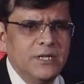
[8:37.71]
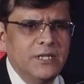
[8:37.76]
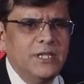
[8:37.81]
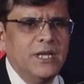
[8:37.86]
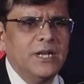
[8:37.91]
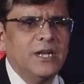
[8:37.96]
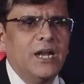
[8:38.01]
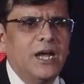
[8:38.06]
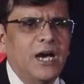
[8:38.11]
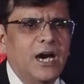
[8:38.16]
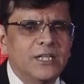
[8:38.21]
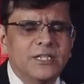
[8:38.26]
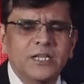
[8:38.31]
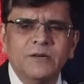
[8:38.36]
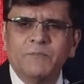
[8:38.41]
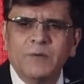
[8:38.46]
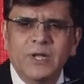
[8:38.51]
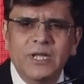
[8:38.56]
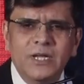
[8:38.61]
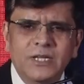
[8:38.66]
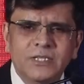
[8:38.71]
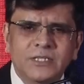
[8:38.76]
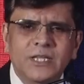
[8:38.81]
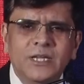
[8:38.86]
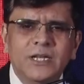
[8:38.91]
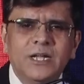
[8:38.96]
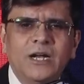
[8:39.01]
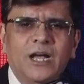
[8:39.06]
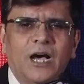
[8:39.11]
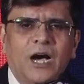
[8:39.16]
there are other players,
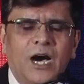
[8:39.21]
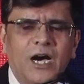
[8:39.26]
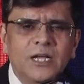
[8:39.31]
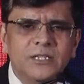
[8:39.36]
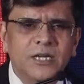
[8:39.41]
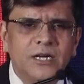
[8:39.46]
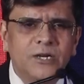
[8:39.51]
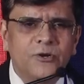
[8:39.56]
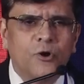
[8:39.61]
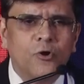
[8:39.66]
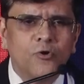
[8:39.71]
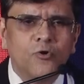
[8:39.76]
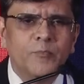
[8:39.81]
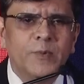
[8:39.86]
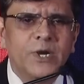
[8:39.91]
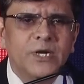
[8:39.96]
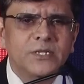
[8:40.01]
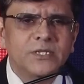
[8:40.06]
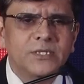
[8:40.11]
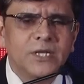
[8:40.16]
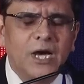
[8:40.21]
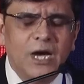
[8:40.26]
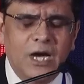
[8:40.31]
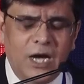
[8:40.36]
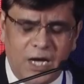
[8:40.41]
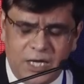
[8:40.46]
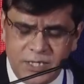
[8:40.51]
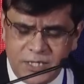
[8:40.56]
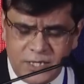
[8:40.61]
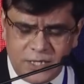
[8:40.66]
there are other documents,
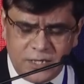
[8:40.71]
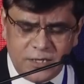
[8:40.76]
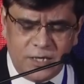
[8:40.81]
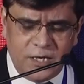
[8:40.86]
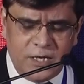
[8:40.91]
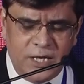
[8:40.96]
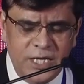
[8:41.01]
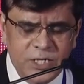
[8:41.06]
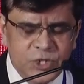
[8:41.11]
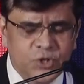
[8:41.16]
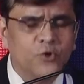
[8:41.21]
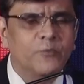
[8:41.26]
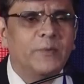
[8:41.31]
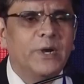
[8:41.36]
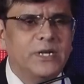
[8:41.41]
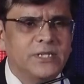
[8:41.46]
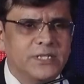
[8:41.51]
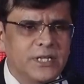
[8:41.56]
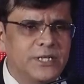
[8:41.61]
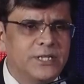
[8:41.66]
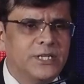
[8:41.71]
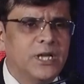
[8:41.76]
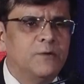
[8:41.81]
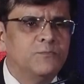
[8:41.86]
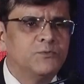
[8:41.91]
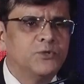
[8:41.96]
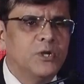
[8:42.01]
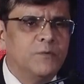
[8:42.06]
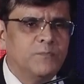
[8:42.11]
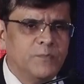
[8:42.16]
other instruments in
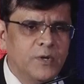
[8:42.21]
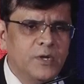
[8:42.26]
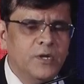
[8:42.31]
terms of